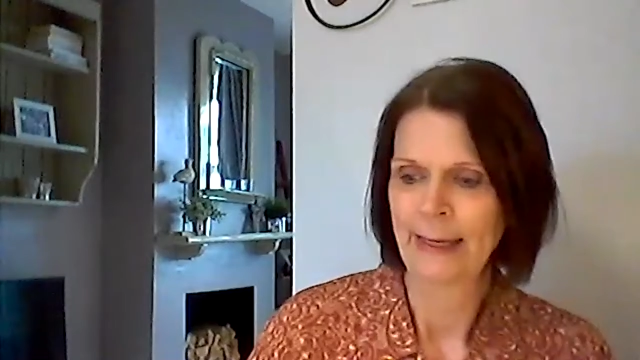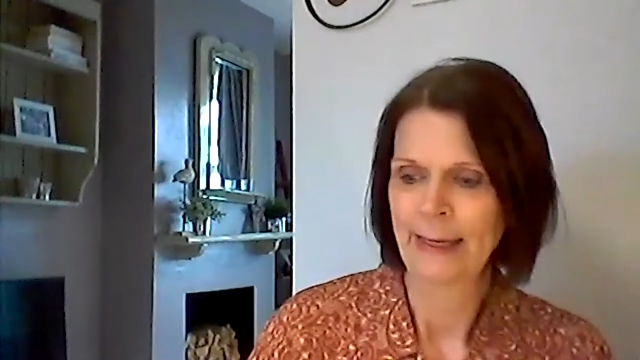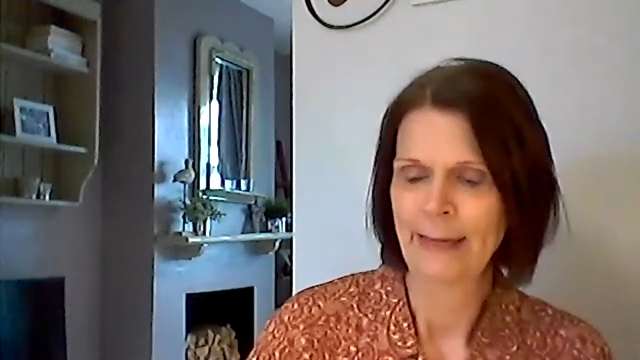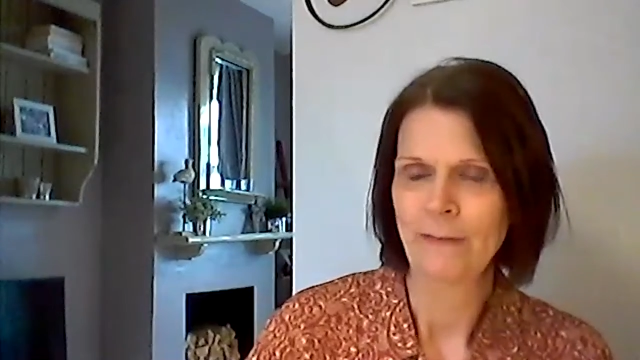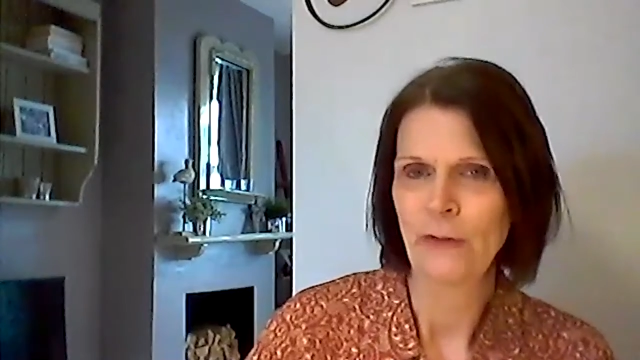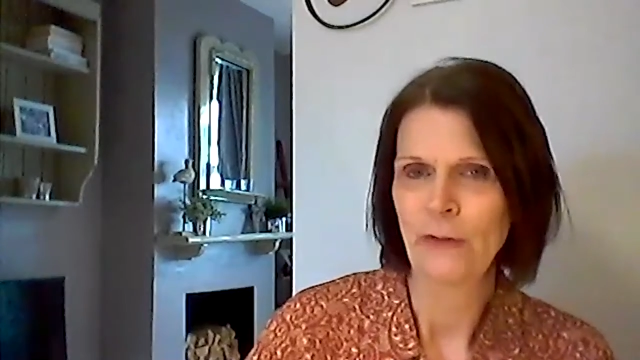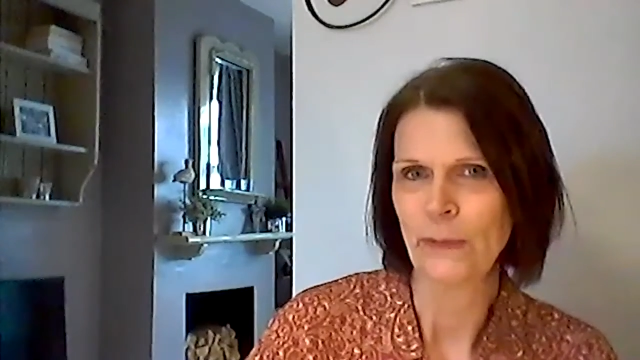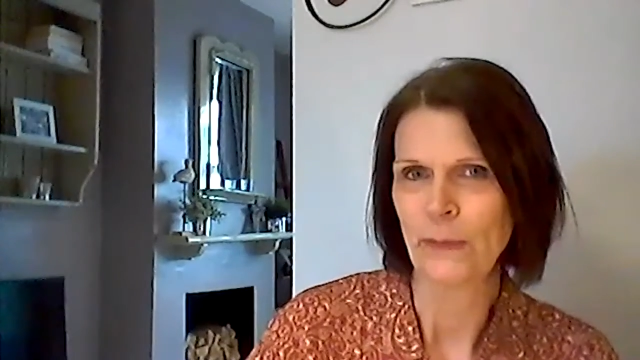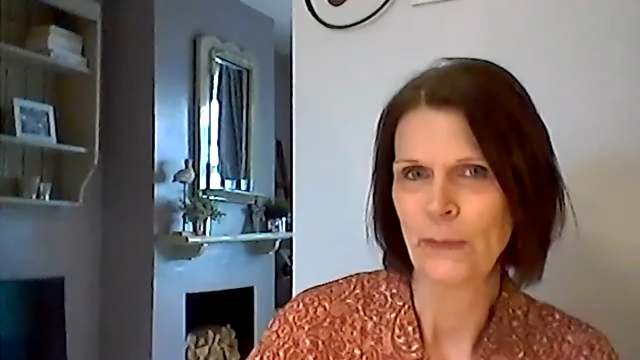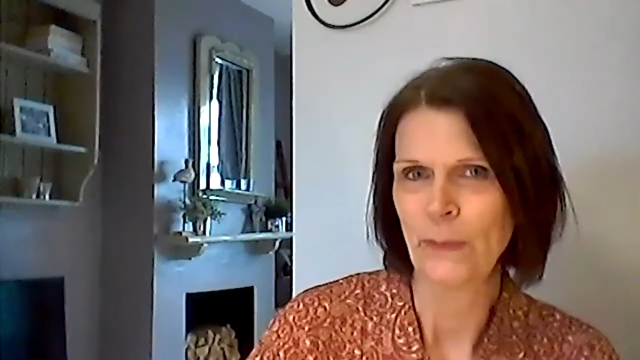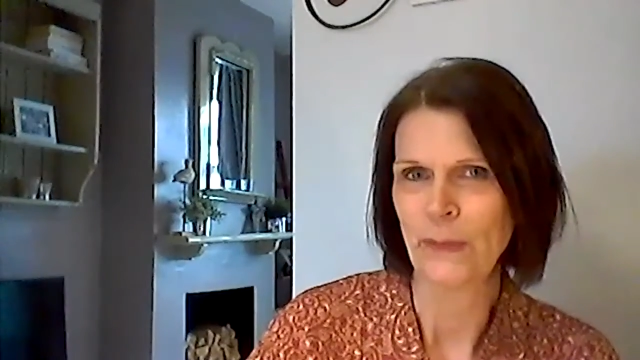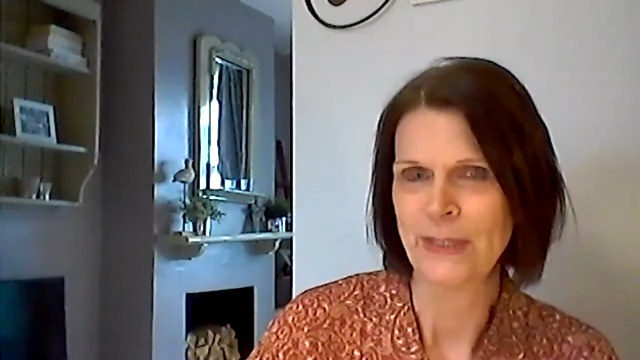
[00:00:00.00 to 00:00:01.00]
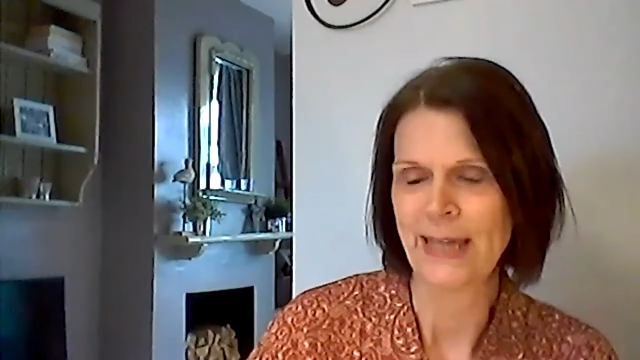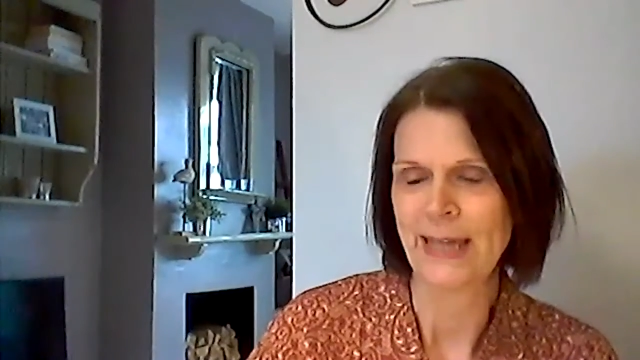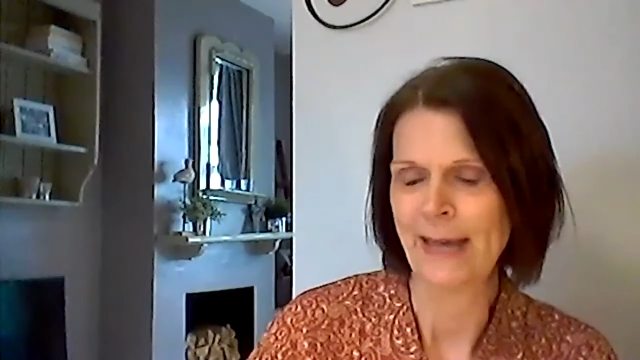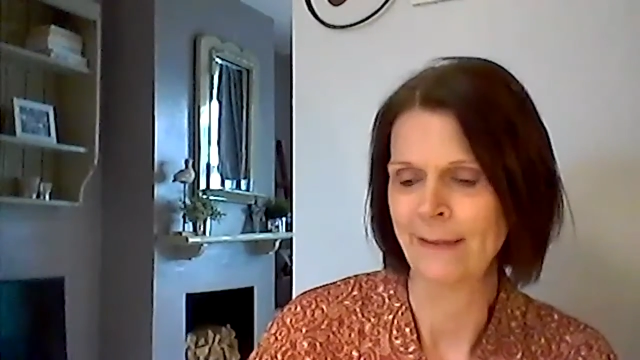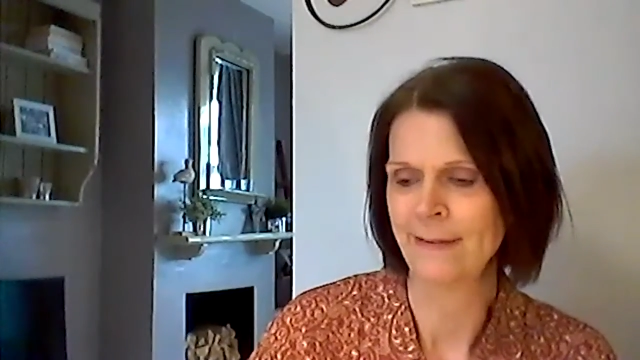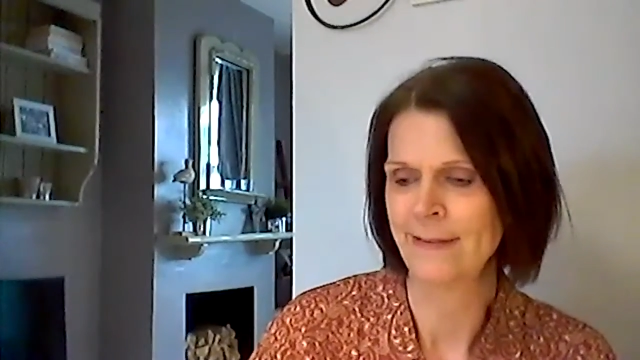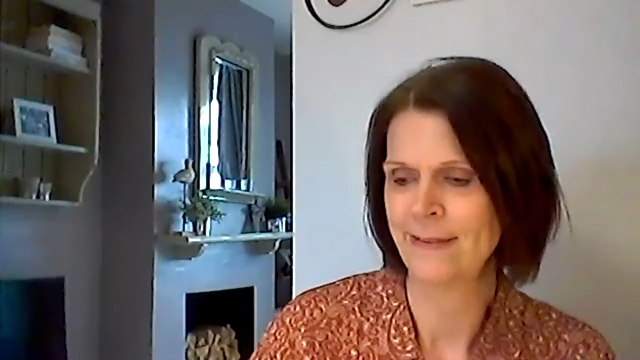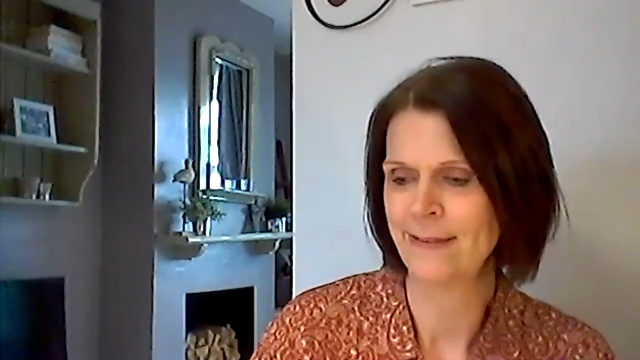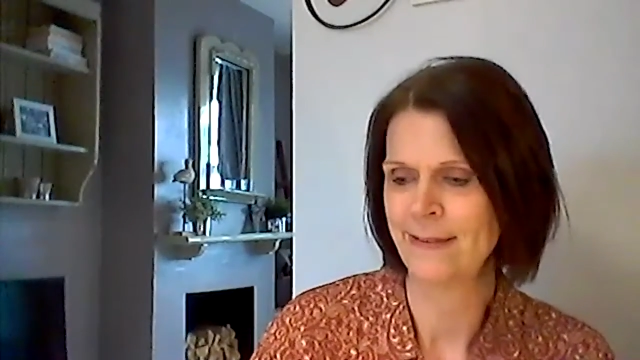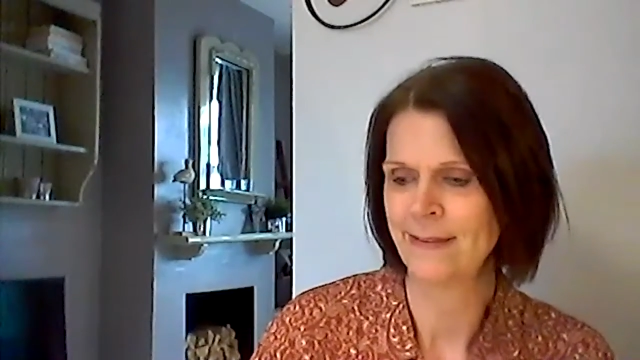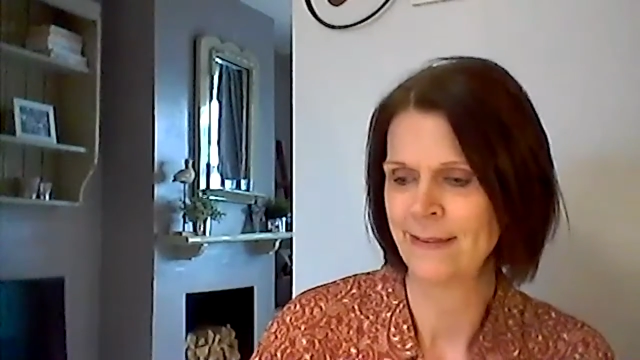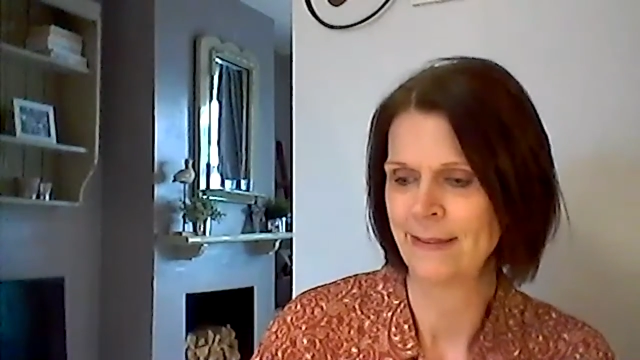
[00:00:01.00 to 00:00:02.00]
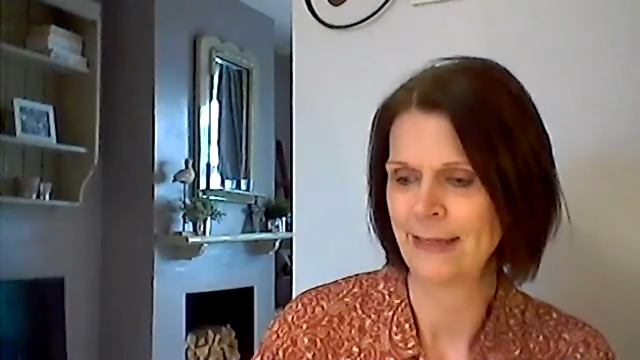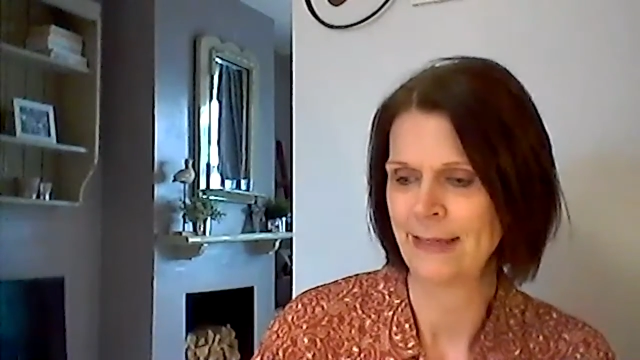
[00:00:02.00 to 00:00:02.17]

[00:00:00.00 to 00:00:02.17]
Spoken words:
Have a look what else